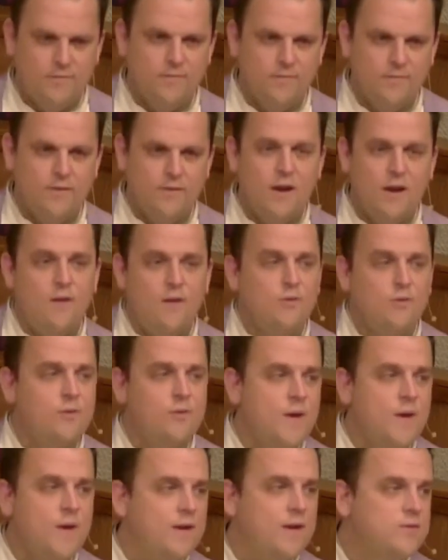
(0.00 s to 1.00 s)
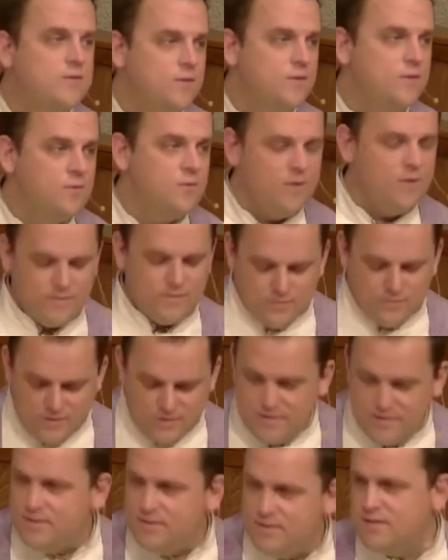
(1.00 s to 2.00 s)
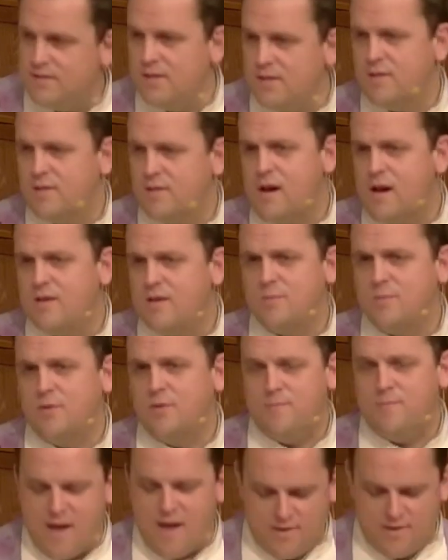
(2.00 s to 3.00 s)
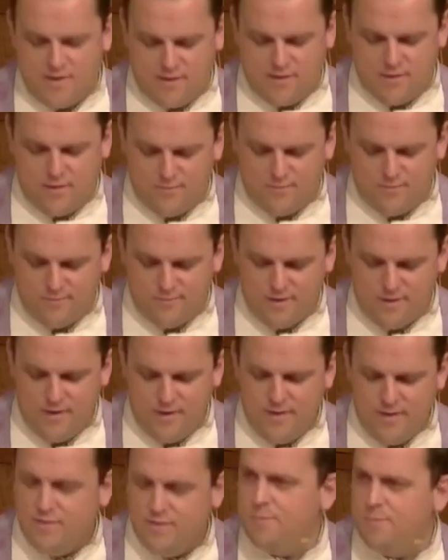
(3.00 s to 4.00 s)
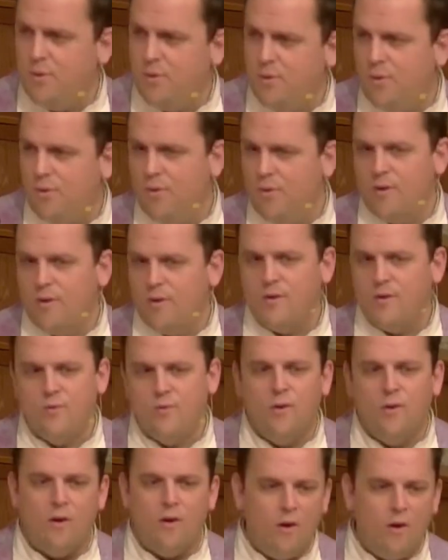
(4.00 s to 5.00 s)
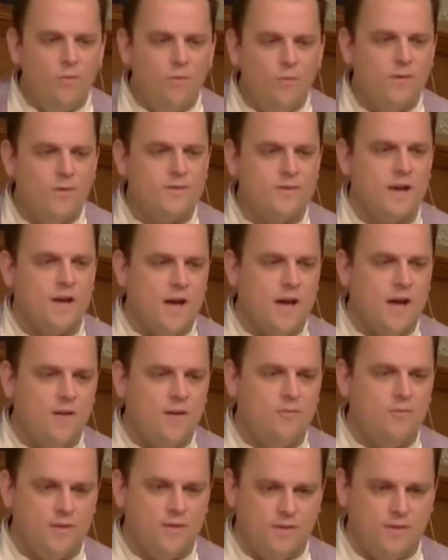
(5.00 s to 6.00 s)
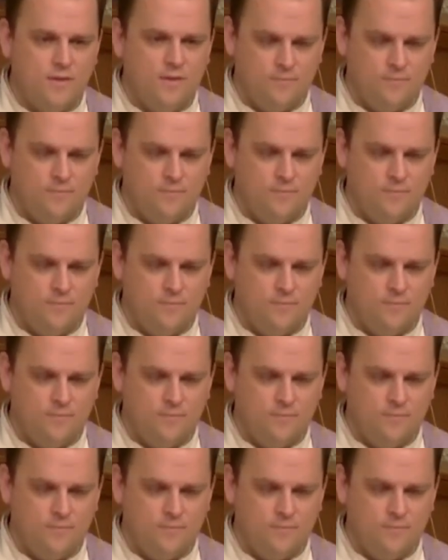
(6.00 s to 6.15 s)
And I would remind you of the words of Jesus in the Gospel of Matthew, "The poor you will always have with you."